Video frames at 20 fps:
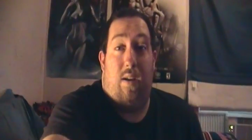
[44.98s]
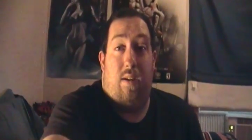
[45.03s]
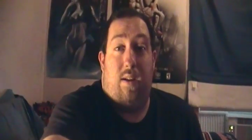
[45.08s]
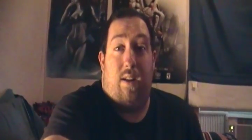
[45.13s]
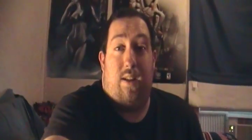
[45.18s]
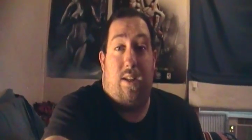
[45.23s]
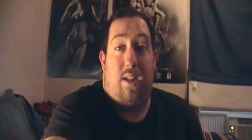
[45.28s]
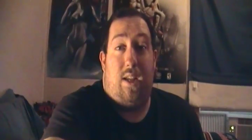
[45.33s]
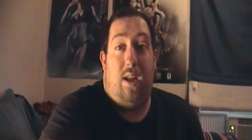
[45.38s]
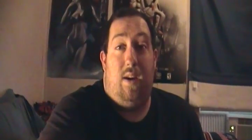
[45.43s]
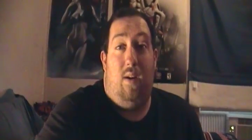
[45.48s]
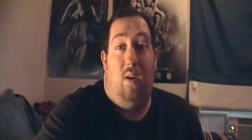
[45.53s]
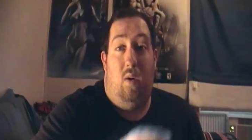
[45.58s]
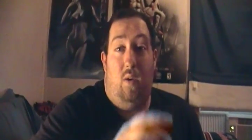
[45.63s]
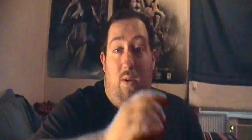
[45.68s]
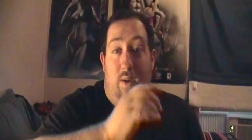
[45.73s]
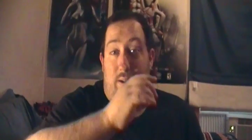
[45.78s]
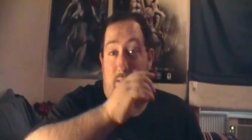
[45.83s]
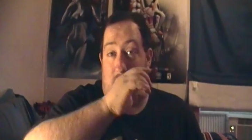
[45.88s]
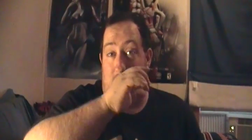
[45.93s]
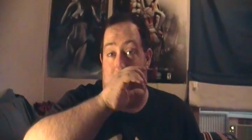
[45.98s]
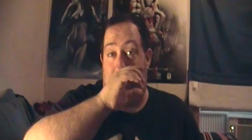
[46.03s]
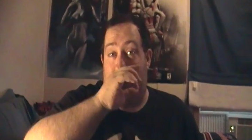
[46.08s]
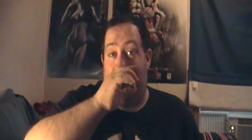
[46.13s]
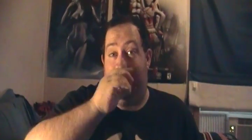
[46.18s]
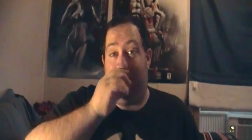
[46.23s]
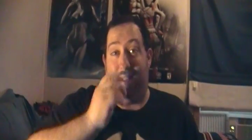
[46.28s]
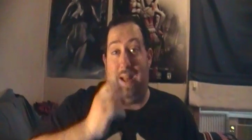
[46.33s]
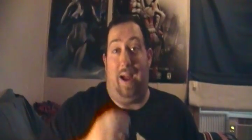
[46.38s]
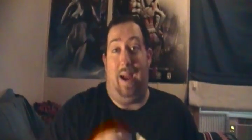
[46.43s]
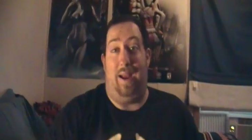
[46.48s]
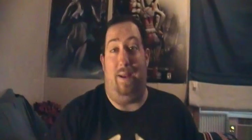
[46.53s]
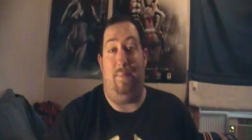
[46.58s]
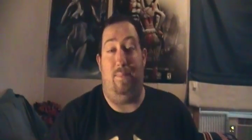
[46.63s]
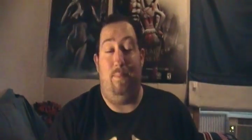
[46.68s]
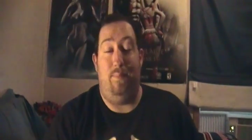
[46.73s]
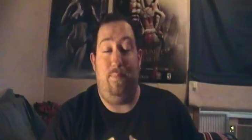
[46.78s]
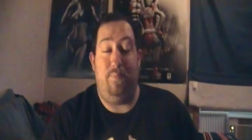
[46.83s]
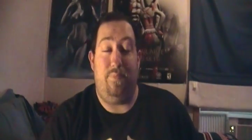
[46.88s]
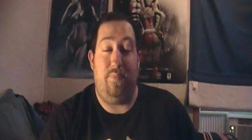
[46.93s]
instead of ordering them
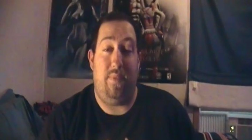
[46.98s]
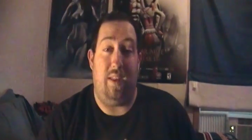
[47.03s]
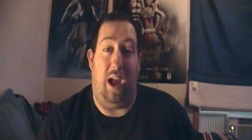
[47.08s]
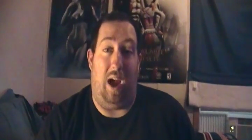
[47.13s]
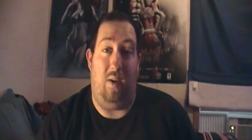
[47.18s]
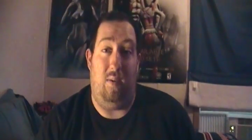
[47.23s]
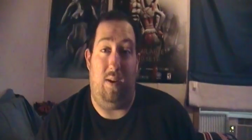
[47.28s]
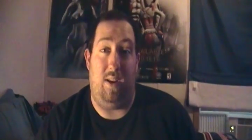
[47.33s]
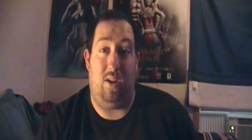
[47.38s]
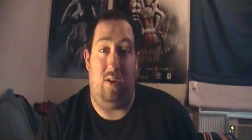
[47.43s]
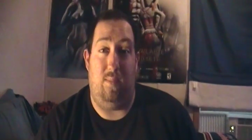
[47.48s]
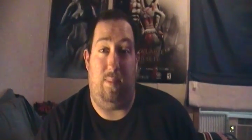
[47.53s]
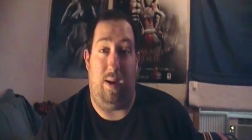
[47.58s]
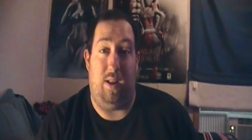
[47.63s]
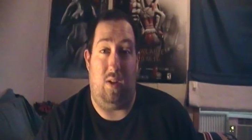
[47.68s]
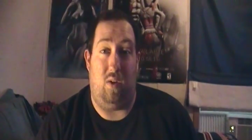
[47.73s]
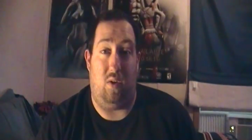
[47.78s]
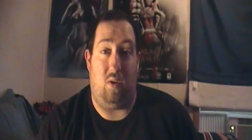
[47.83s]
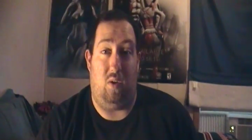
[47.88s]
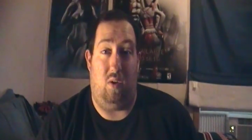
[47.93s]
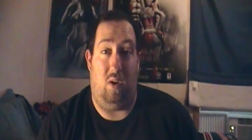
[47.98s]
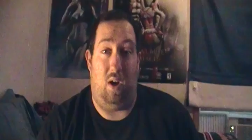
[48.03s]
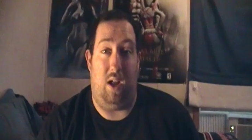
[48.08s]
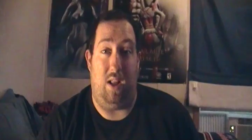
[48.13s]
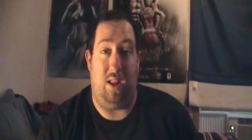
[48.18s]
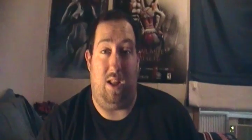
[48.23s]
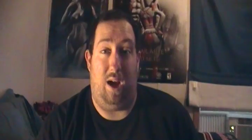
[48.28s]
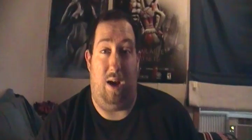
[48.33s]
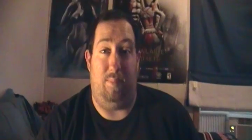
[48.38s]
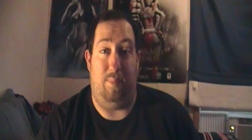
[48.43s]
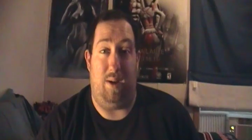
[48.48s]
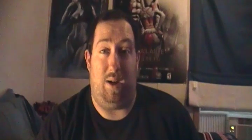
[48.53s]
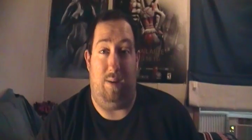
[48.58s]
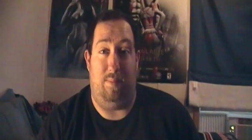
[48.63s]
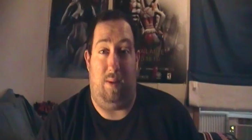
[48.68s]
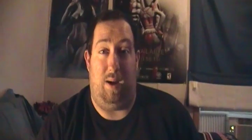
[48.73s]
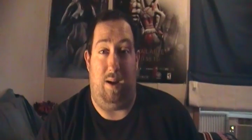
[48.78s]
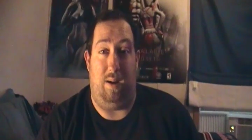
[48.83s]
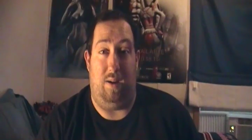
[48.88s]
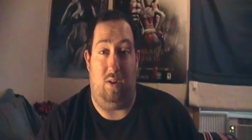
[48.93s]
online, I went to my local Hot Topic
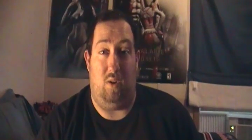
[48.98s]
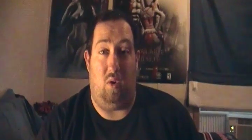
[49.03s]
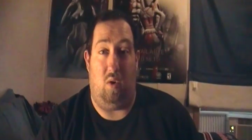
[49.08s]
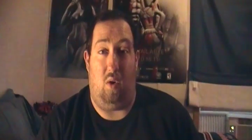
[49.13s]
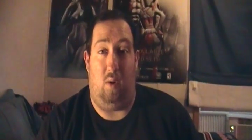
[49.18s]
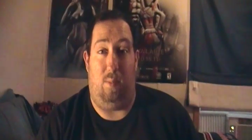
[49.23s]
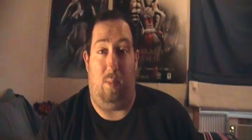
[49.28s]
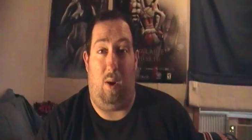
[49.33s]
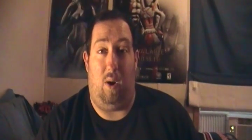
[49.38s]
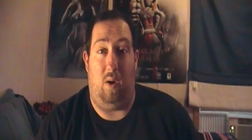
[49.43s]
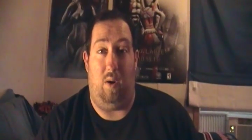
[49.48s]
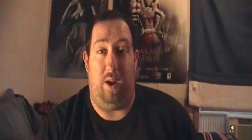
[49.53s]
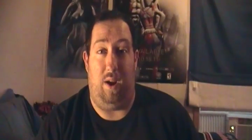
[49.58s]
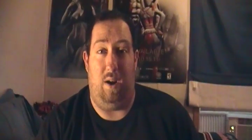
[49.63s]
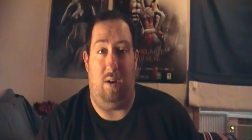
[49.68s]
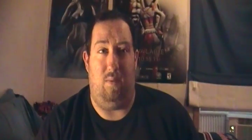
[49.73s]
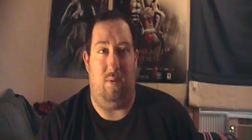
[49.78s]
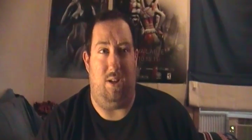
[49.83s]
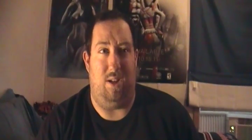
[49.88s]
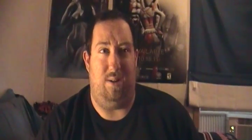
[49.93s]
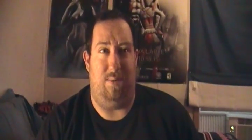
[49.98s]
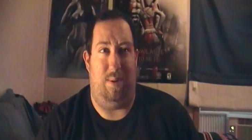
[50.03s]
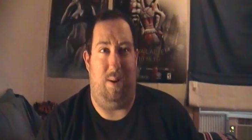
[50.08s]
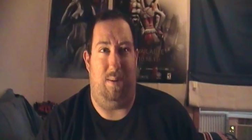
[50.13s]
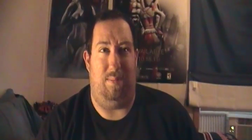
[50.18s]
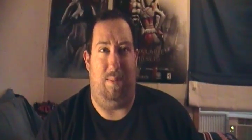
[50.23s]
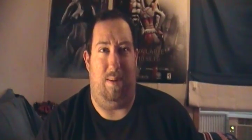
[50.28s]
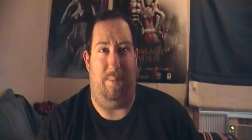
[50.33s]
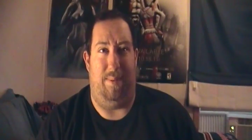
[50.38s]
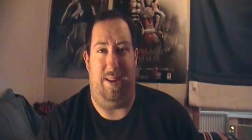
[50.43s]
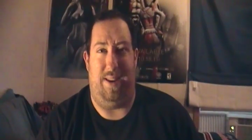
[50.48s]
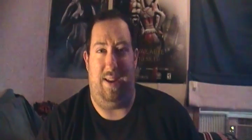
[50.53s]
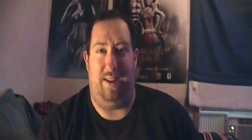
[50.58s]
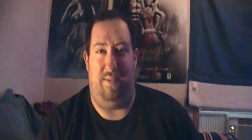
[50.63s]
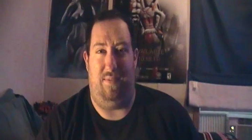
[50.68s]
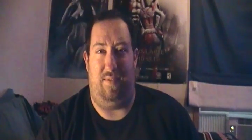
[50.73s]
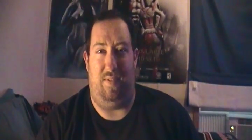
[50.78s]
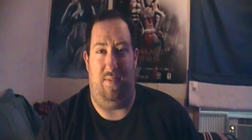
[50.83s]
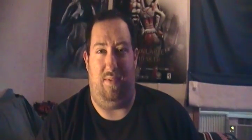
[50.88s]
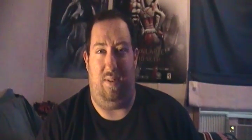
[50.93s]
in my local mall here, which is about maybe
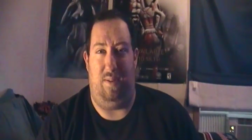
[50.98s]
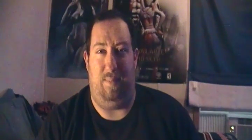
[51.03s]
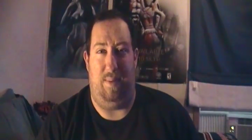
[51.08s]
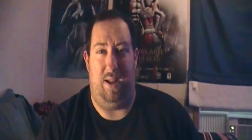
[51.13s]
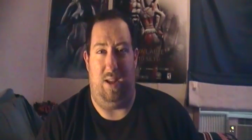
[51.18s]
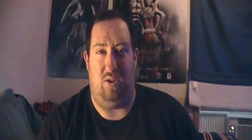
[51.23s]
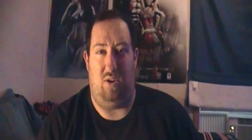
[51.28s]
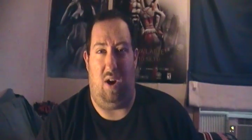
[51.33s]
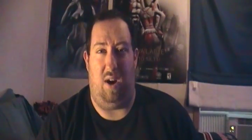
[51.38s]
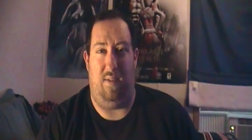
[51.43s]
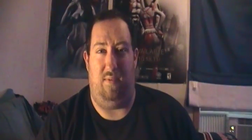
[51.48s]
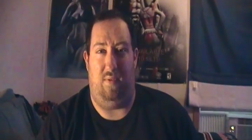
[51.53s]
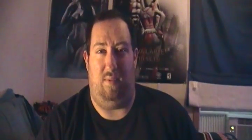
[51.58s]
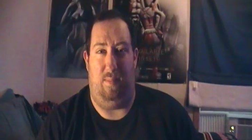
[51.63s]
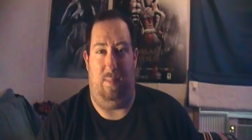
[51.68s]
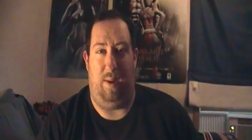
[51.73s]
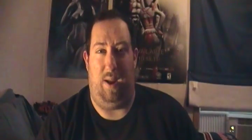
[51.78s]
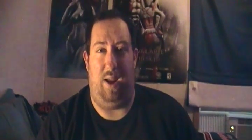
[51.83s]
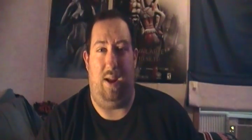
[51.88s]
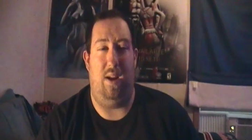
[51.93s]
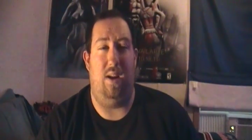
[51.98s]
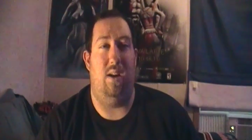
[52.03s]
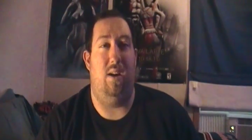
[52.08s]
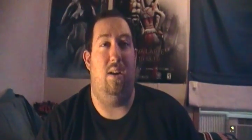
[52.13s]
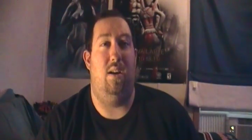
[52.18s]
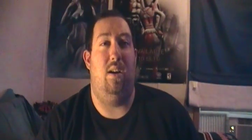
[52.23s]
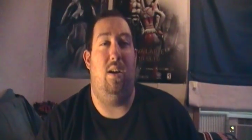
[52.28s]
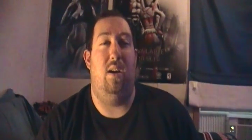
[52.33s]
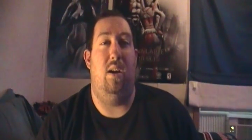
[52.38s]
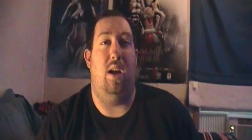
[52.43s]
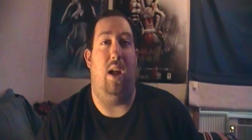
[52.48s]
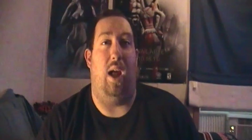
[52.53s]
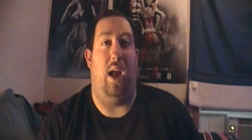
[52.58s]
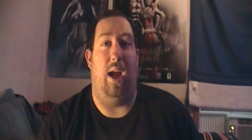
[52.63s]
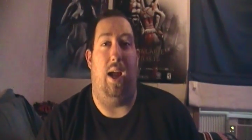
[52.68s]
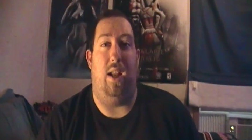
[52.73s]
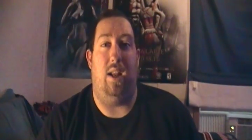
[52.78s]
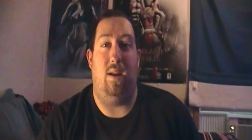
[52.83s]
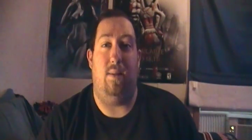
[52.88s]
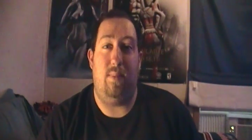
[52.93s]
10-15 minute drive from me,
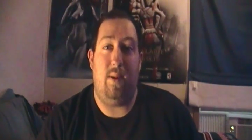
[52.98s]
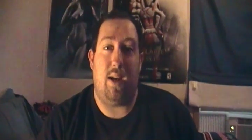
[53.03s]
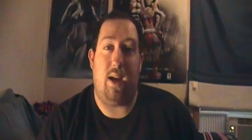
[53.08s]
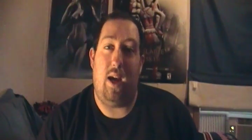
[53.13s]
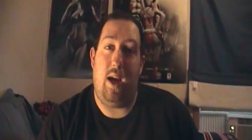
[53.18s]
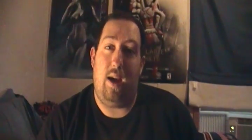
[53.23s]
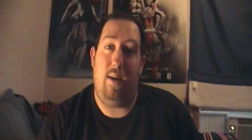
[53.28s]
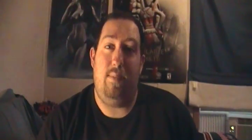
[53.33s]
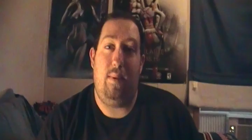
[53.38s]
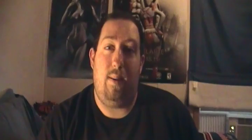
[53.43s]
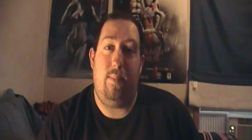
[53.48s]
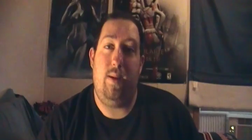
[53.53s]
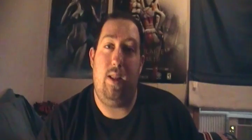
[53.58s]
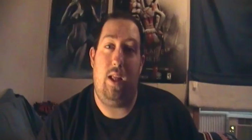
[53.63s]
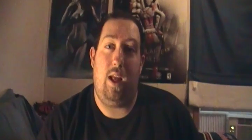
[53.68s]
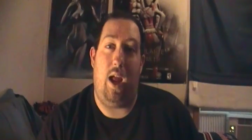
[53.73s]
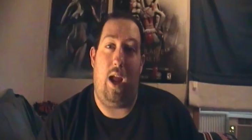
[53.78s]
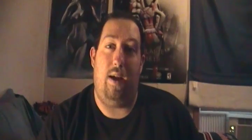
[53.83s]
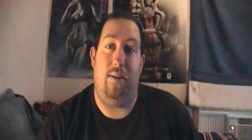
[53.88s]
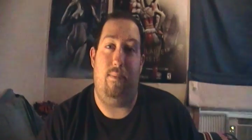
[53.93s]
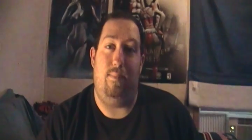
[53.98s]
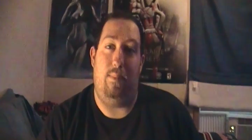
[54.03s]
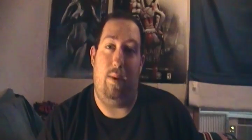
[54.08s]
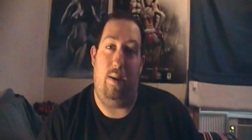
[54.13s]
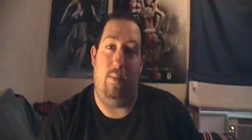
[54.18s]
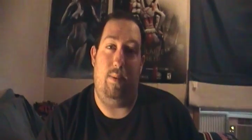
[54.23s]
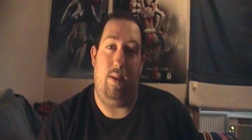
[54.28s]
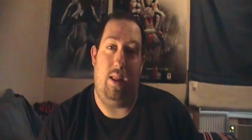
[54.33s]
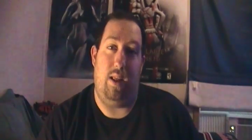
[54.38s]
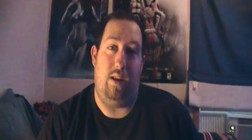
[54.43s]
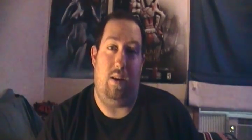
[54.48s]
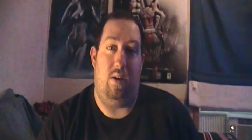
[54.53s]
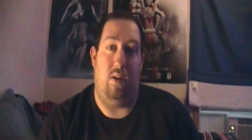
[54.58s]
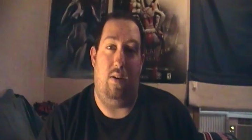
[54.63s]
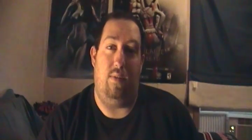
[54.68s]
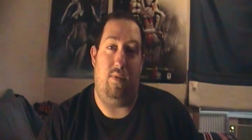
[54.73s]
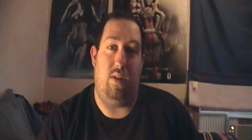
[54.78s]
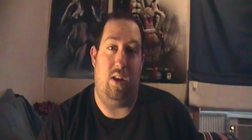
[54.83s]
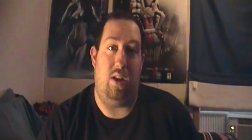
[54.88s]
and I'm like, maybe they have them, maybe they don't.